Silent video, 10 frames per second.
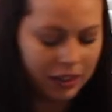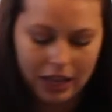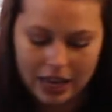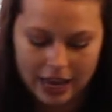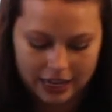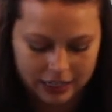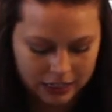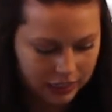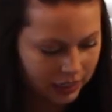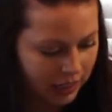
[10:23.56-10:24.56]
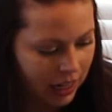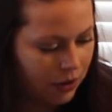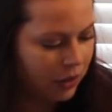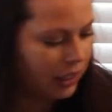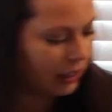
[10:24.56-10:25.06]
And
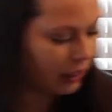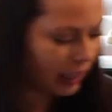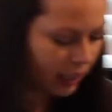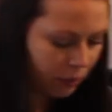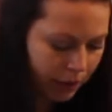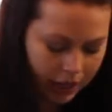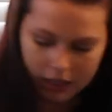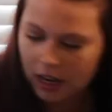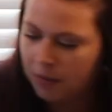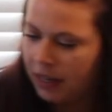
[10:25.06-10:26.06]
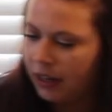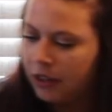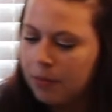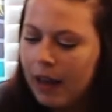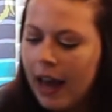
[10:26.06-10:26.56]
the little bit coming
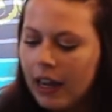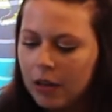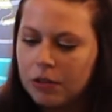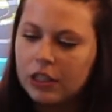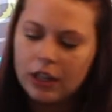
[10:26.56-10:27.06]
out the back, I'm just